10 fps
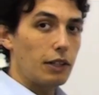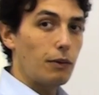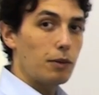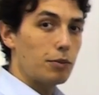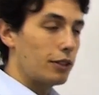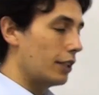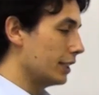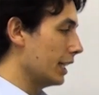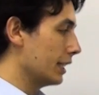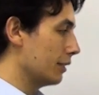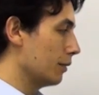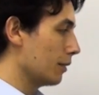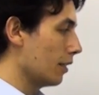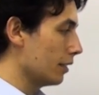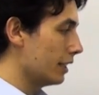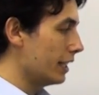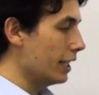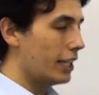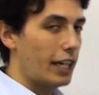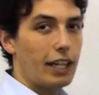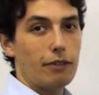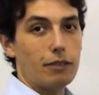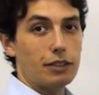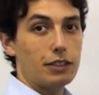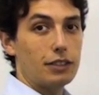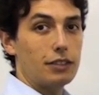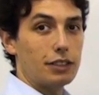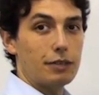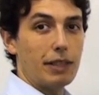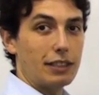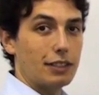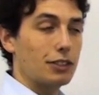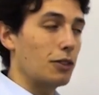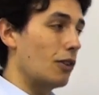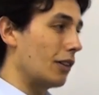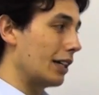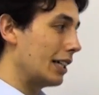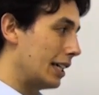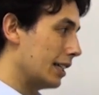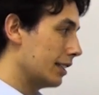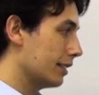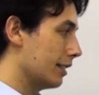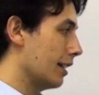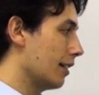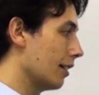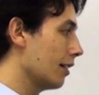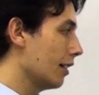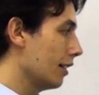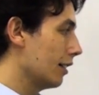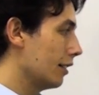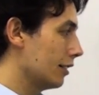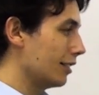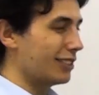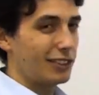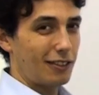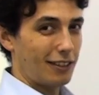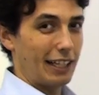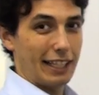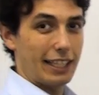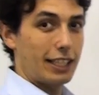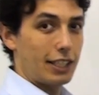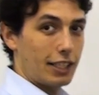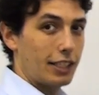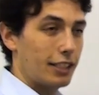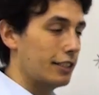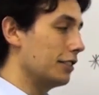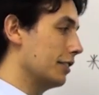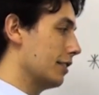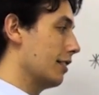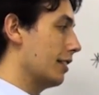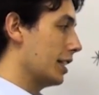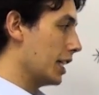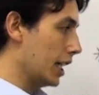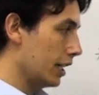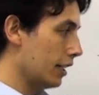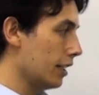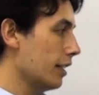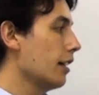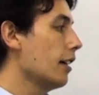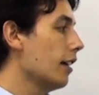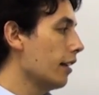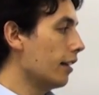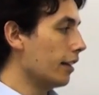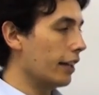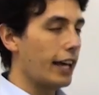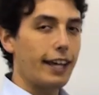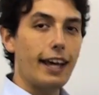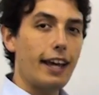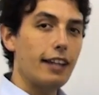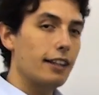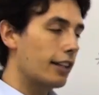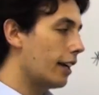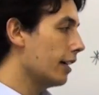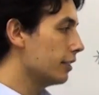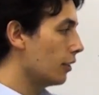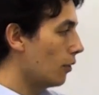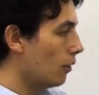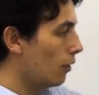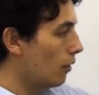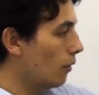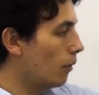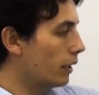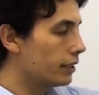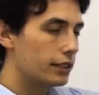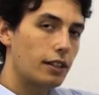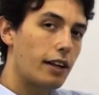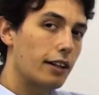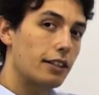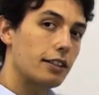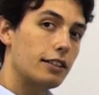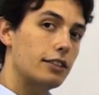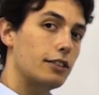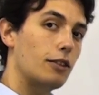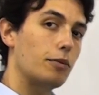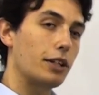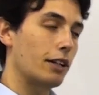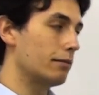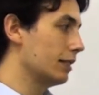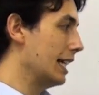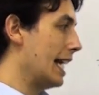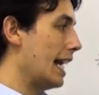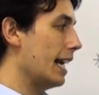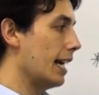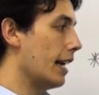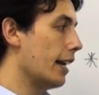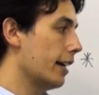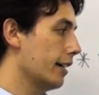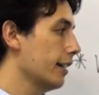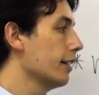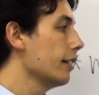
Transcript: only one pronunciation, we've got CK, which just makes a strong k sound. So it's not like k, just k. Then KN, the K's always silent, so it becomes n.